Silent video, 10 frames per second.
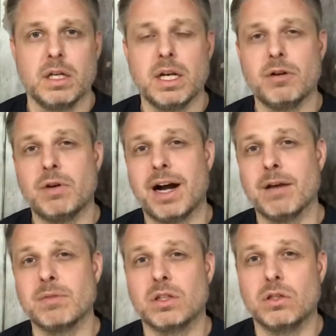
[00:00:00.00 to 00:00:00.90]
Now,
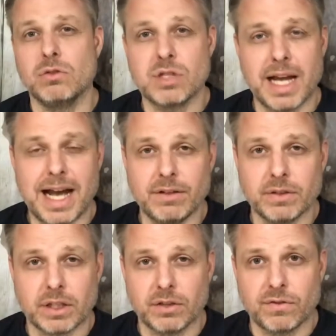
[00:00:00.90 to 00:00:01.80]
I'm a huge
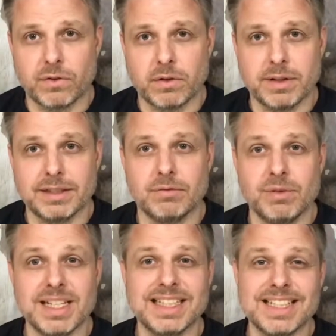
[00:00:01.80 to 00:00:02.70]
advocate for
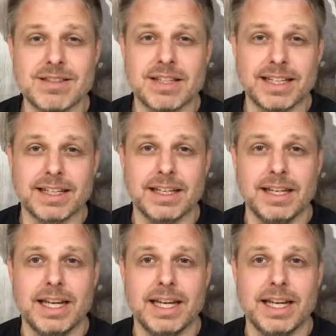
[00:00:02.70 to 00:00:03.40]
realistic